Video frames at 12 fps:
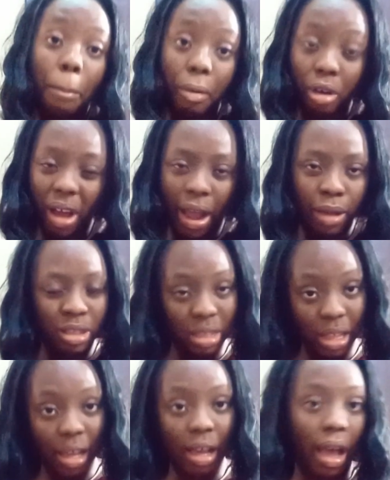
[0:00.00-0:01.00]
but I
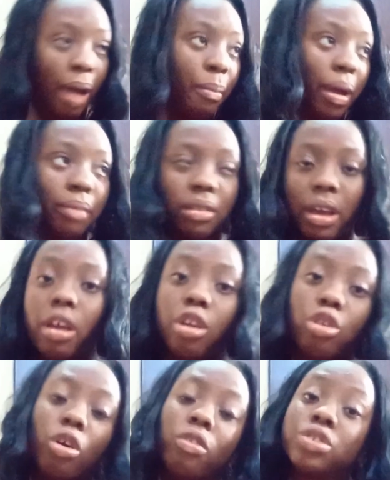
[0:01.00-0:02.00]
think I might get
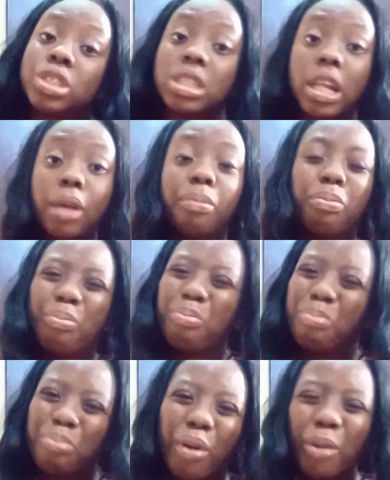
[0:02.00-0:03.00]
enough sleep
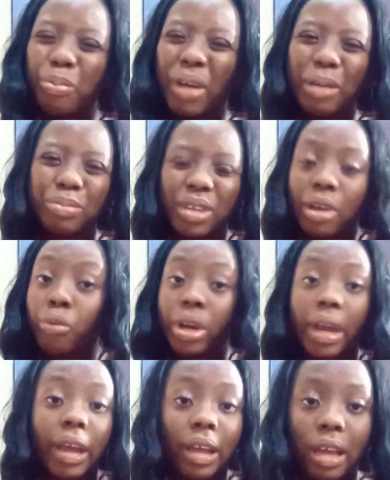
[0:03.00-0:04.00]
probably
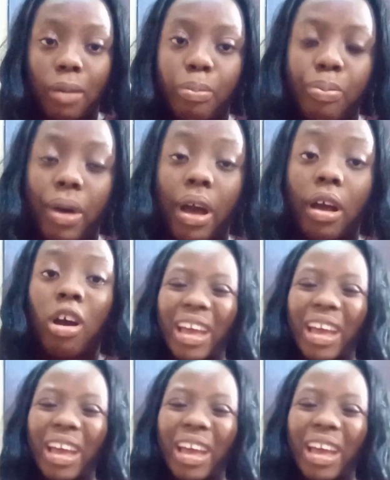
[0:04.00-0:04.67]
when I get back.